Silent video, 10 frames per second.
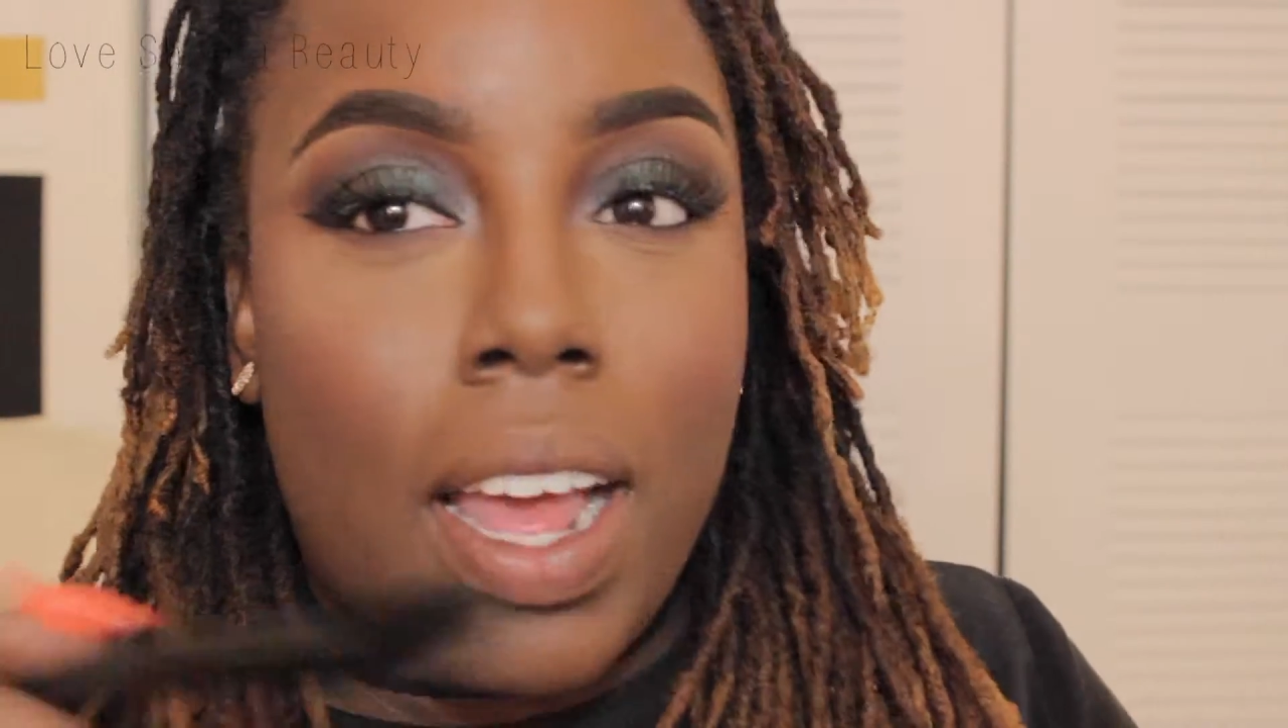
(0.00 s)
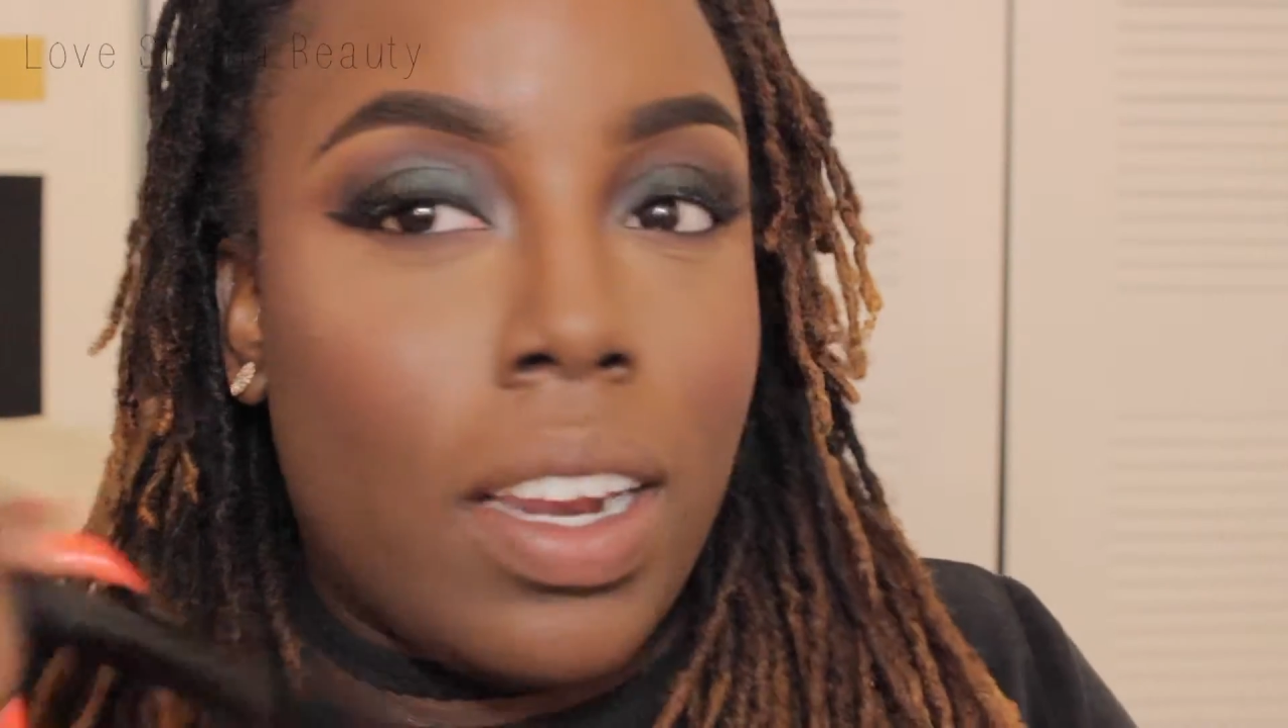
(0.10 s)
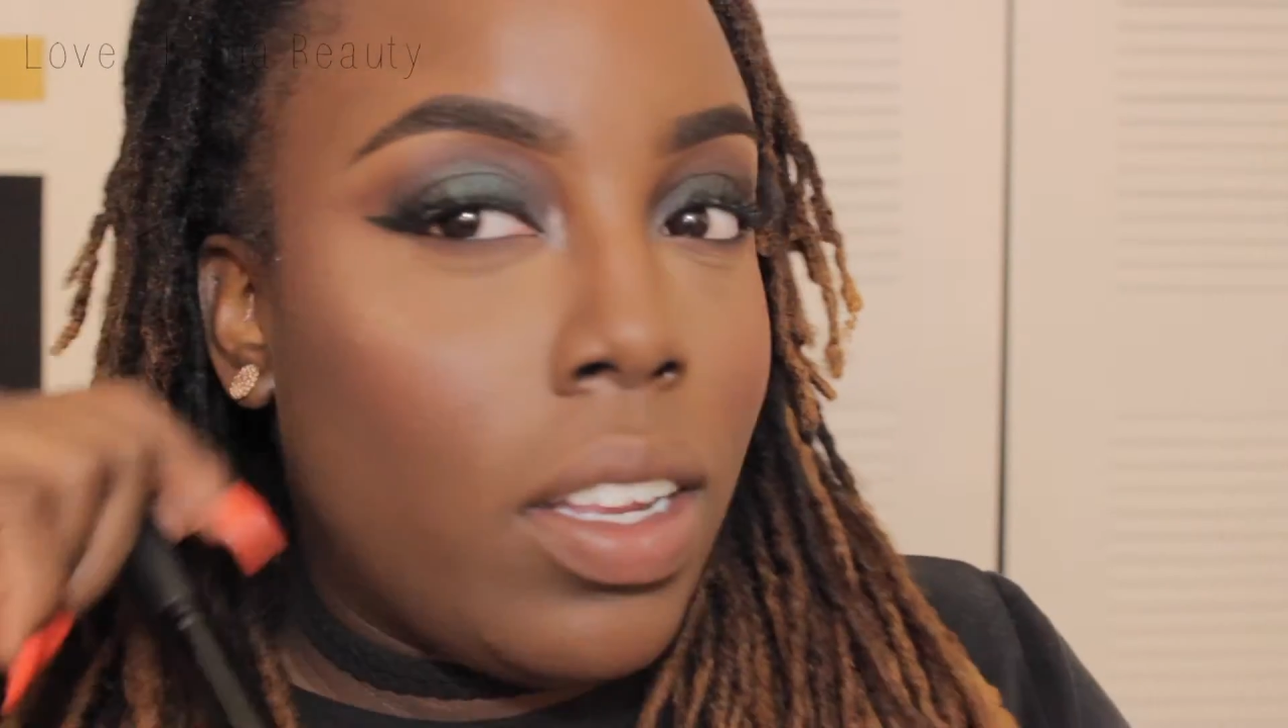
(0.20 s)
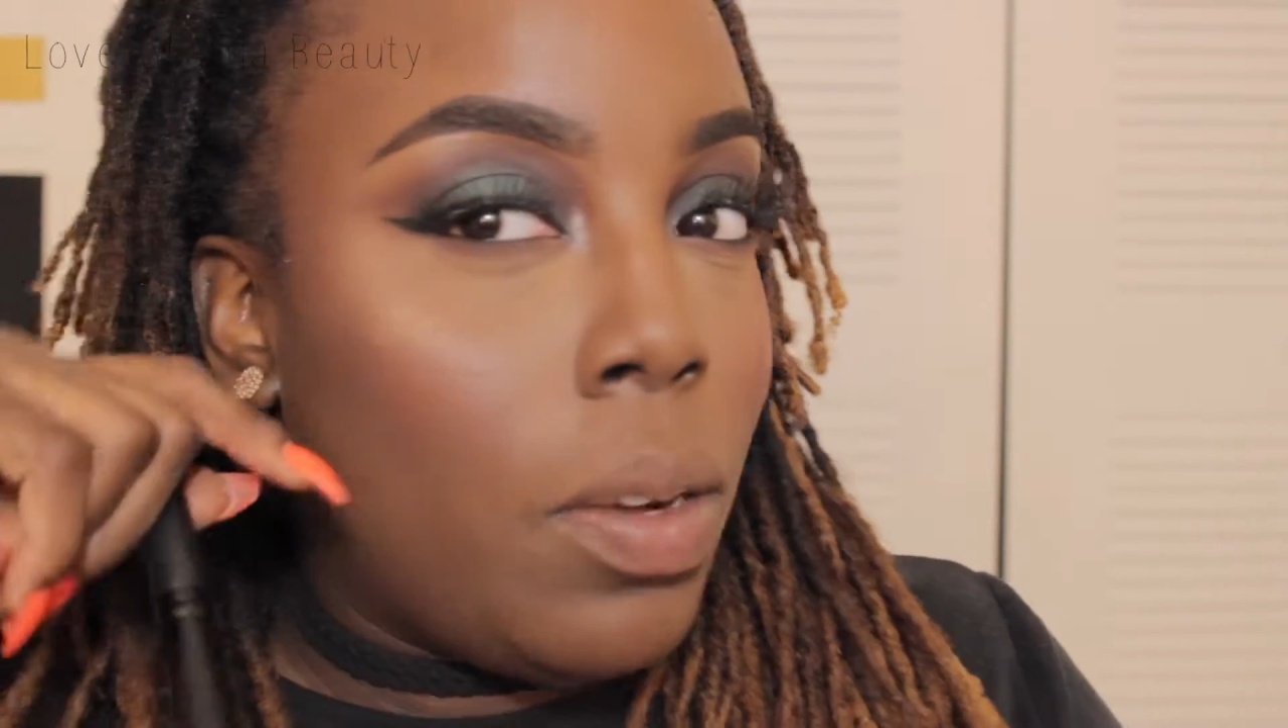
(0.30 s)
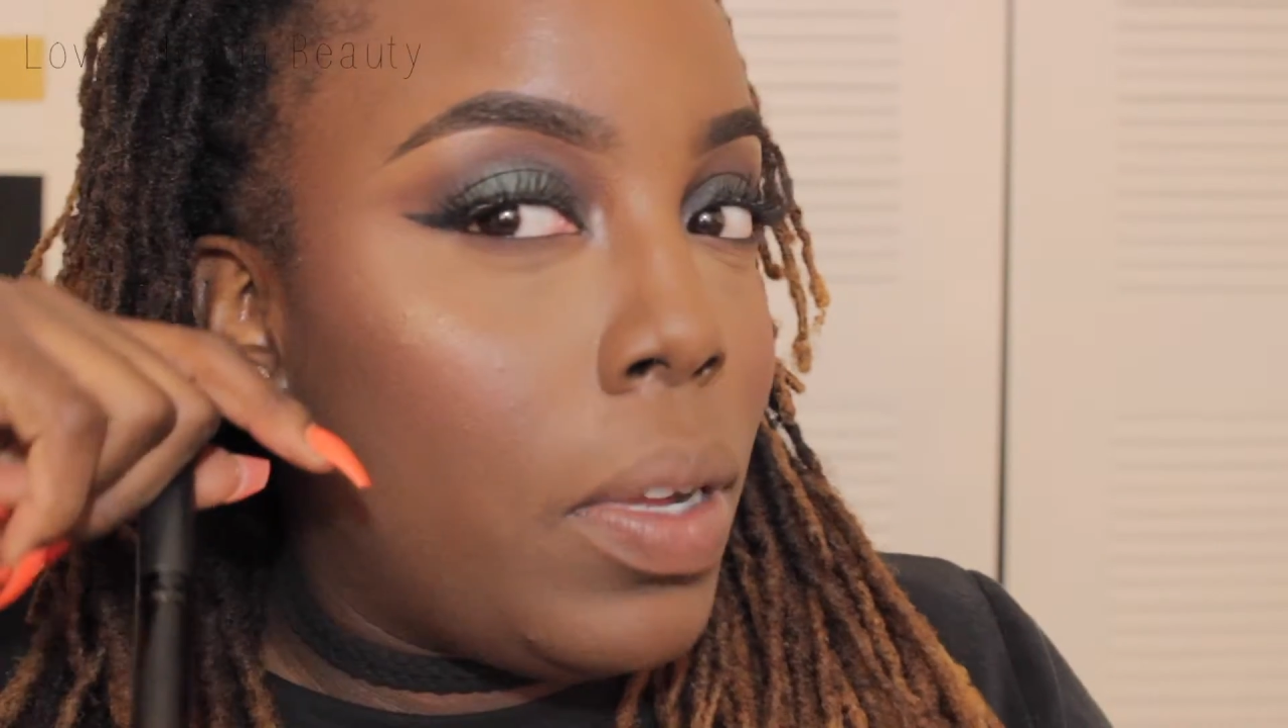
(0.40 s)

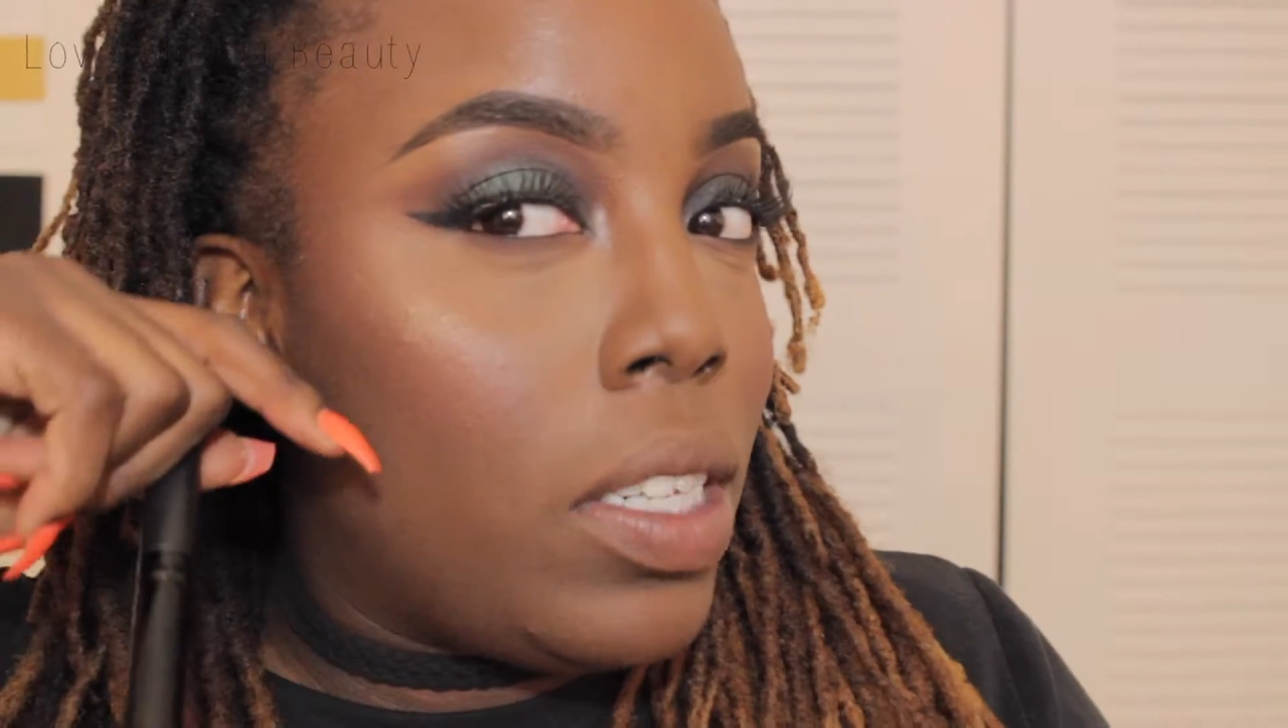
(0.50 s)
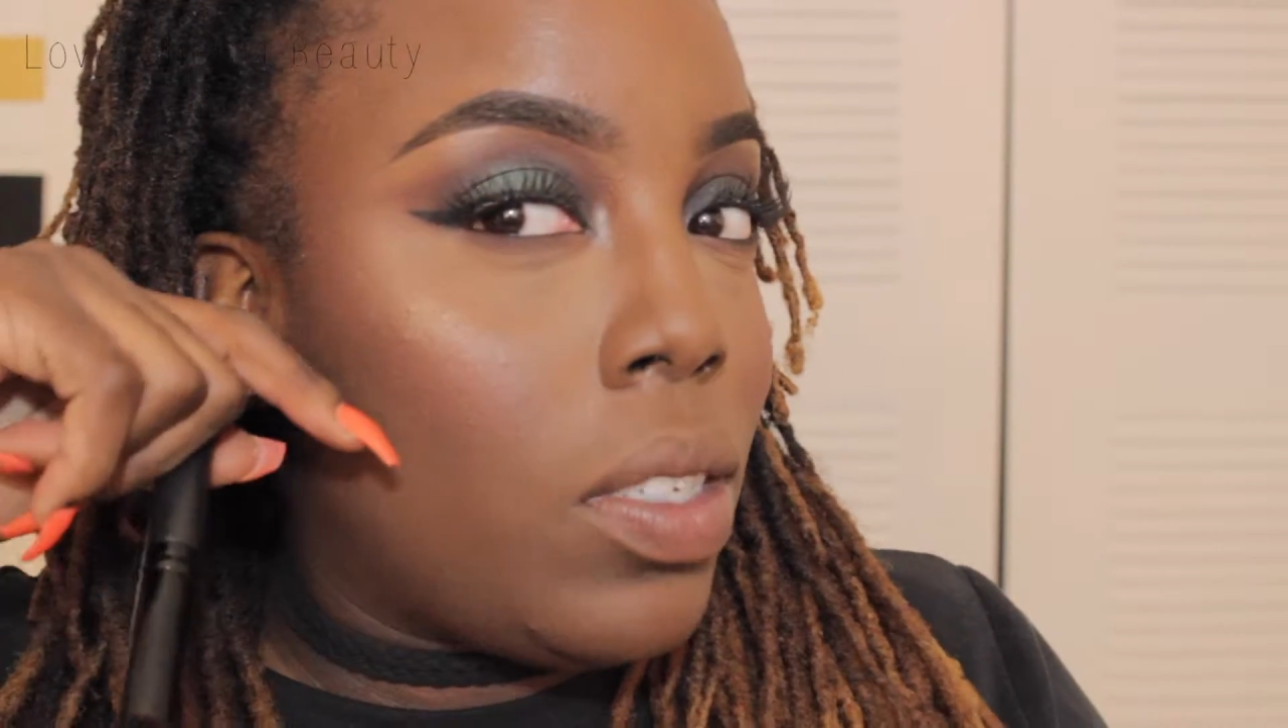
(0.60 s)
out a little bit,